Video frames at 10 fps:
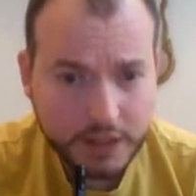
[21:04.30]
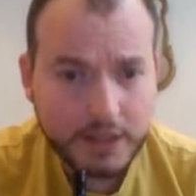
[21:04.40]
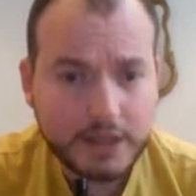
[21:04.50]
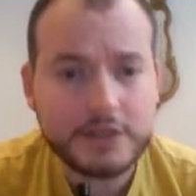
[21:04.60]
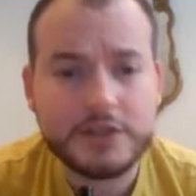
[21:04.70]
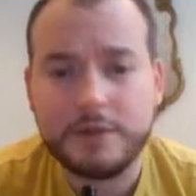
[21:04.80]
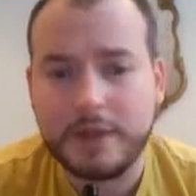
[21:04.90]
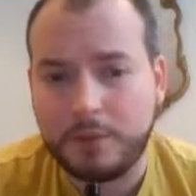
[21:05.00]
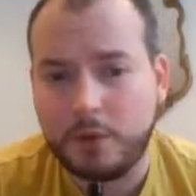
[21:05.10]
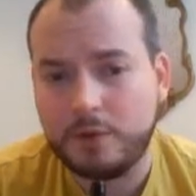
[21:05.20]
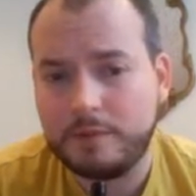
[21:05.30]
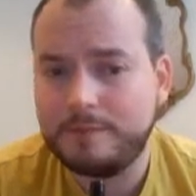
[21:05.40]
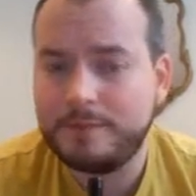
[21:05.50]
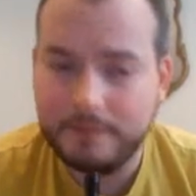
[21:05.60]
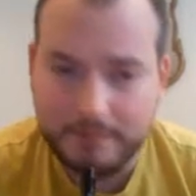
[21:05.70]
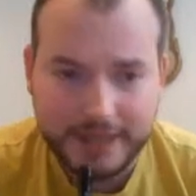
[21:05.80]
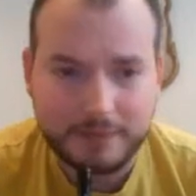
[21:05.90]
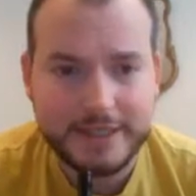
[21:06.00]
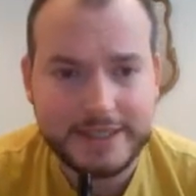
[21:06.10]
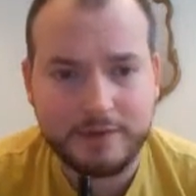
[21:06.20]
So he took with the pawn, making
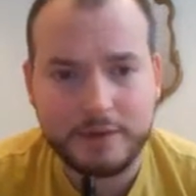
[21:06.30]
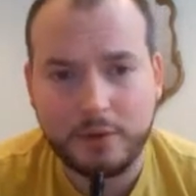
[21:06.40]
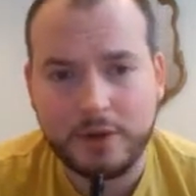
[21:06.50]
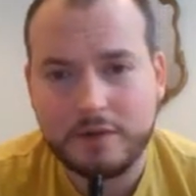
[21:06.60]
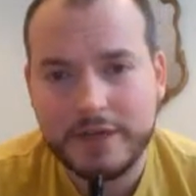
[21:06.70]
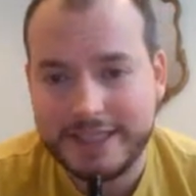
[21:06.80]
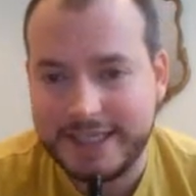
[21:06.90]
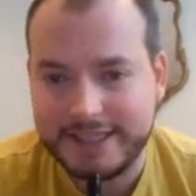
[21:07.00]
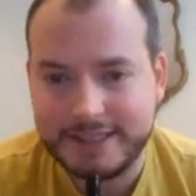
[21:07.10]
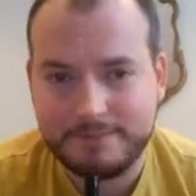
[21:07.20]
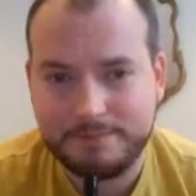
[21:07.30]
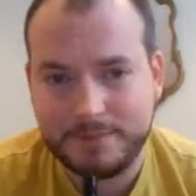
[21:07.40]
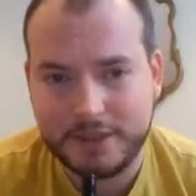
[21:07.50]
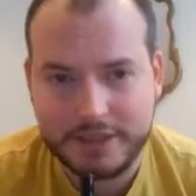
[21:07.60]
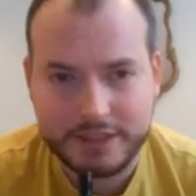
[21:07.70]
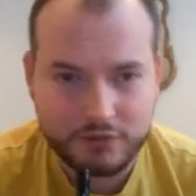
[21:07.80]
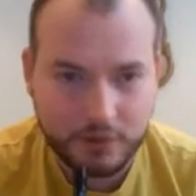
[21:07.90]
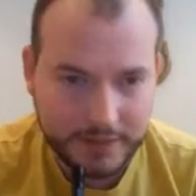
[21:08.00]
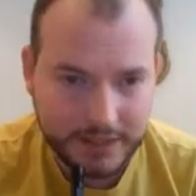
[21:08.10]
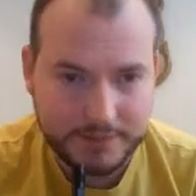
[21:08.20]
me take with the pawn. And the reason is because he's
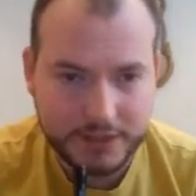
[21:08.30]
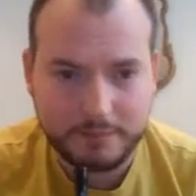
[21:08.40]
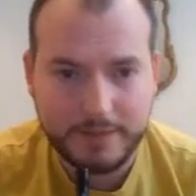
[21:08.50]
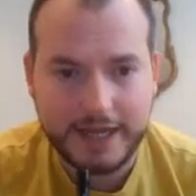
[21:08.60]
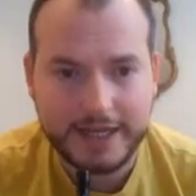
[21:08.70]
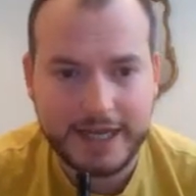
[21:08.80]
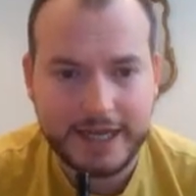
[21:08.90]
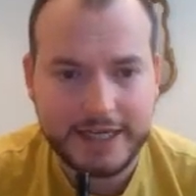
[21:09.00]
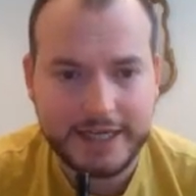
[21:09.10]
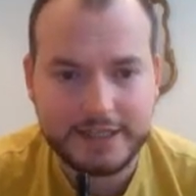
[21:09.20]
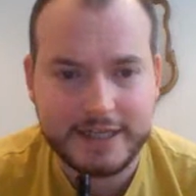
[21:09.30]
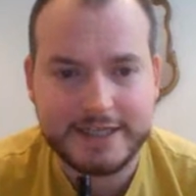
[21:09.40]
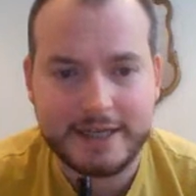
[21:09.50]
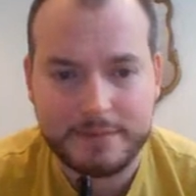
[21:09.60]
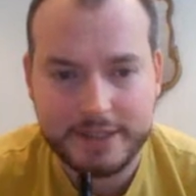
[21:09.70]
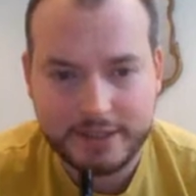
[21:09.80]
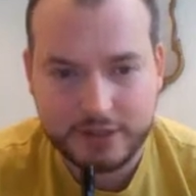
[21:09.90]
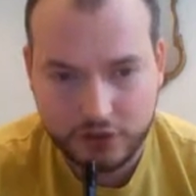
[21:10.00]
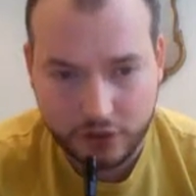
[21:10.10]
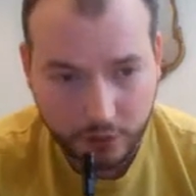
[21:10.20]
dropping his bishop back and he's attempting to
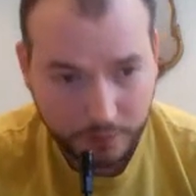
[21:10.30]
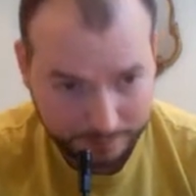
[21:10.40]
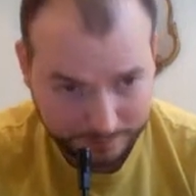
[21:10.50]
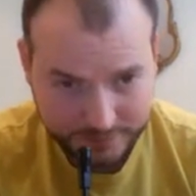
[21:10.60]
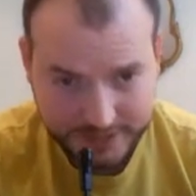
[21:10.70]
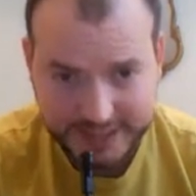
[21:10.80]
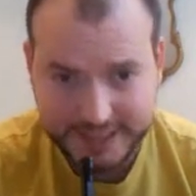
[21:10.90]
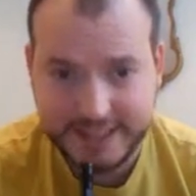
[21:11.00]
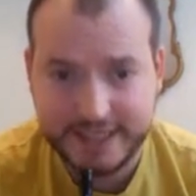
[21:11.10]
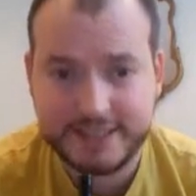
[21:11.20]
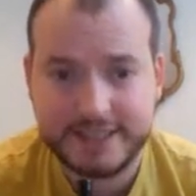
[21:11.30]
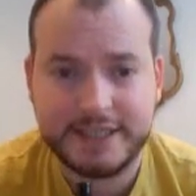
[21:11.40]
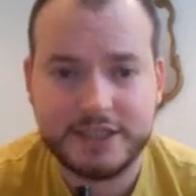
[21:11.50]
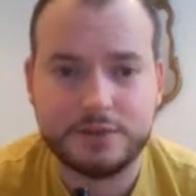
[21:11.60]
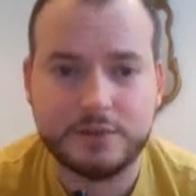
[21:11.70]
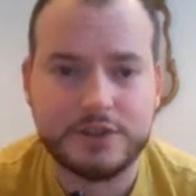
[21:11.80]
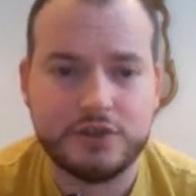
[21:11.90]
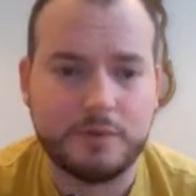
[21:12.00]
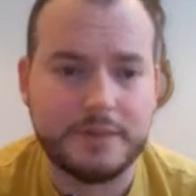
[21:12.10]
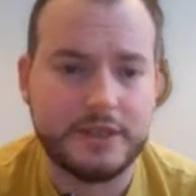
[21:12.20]
control d6. He just wants to
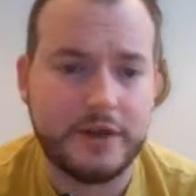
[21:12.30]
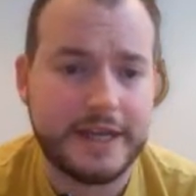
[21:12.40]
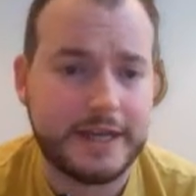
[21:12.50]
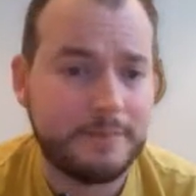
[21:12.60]
drop his knight in.